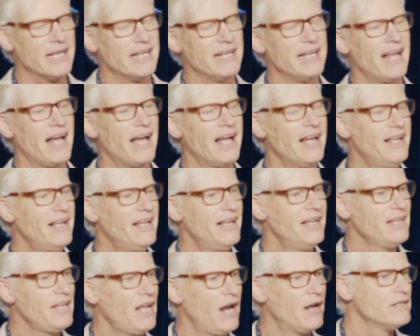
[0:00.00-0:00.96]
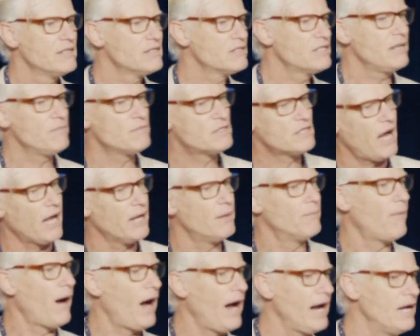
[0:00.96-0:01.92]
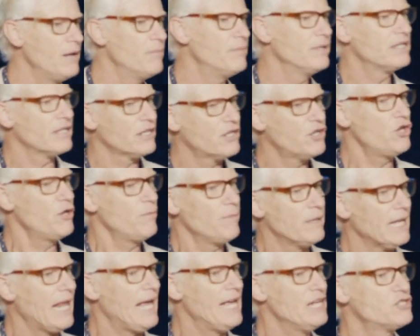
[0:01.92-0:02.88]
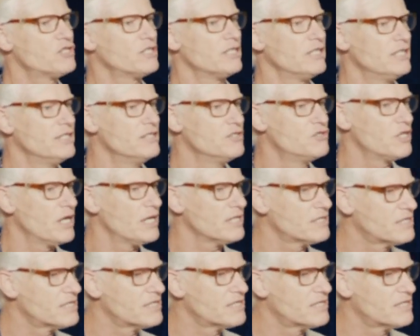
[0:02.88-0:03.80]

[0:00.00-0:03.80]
And it seems kind of minor, but the accumulation just,